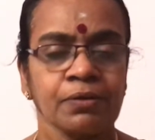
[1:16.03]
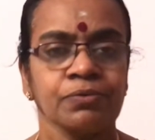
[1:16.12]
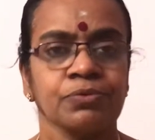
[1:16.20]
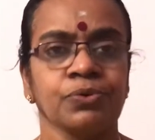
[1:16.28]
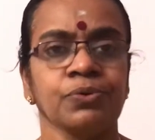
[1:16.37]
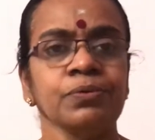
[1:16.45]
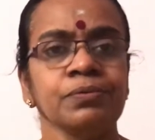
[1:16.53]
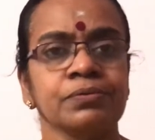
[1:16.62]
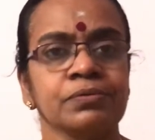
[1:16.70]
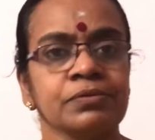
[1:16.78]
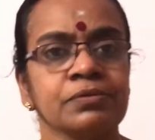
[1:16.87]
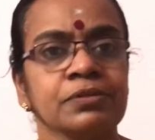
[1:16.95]

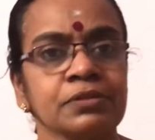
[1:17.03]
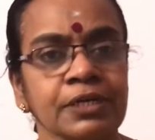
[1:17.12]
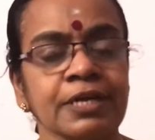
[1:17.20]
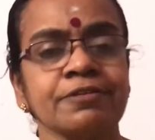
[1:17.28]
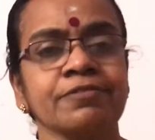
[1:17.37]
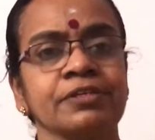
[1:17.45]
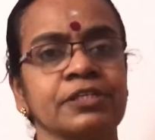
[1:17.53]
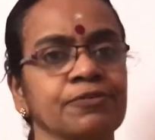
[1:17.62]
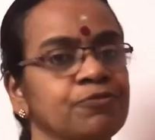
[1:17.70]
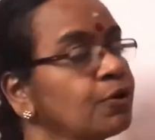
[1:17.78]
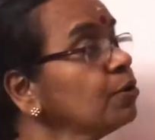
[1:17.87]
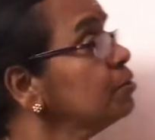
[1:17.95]
So the necessity
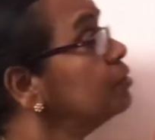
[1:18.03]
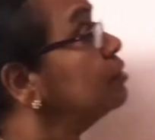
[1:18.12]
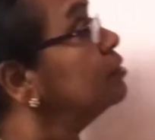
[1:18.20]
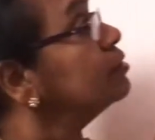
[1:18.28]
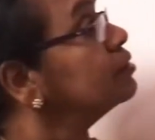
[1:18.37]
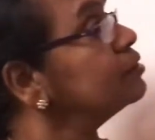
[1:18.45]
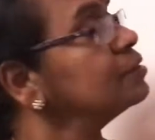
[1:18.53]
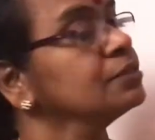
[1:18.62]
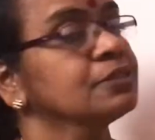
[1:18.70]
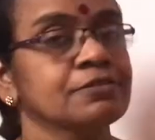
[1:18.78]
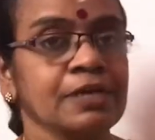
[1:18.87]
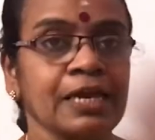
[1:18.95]
for
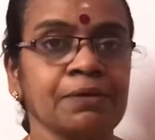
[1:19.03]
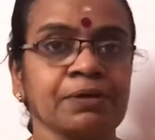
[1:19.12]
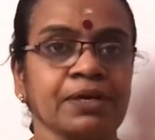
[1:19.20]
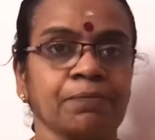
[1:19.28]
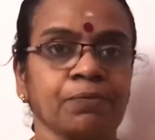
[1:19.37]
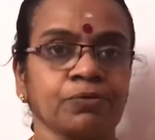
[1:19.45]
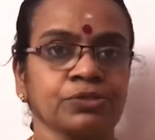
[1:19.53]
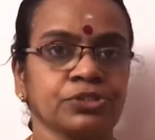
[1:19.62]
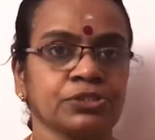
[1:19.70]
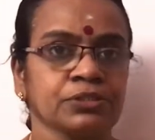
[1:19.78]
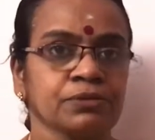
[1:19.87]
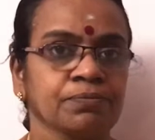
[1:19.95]
this element
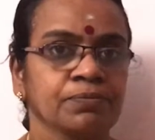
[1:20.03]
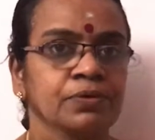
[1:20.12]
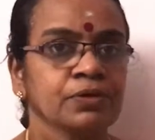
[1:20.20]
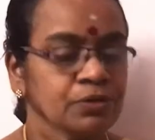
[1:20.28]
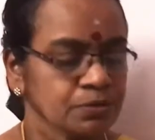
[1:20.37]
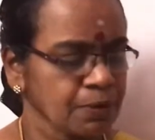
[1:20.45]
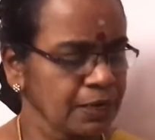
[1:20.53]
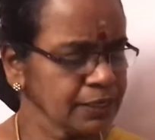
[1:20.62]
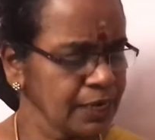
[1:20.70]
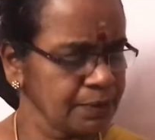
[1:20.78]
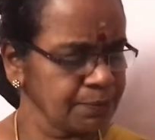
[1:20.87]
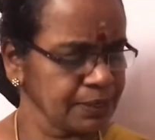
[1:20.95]
approach. By
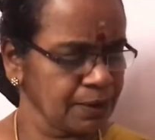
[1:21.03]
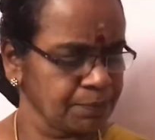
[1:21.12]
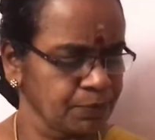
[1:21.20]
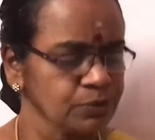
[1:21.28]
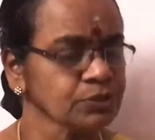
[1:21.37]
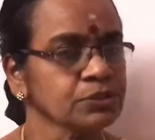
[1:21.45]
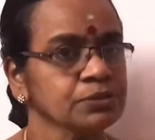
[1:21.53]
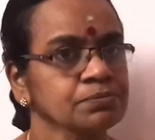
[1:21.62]
the element approach,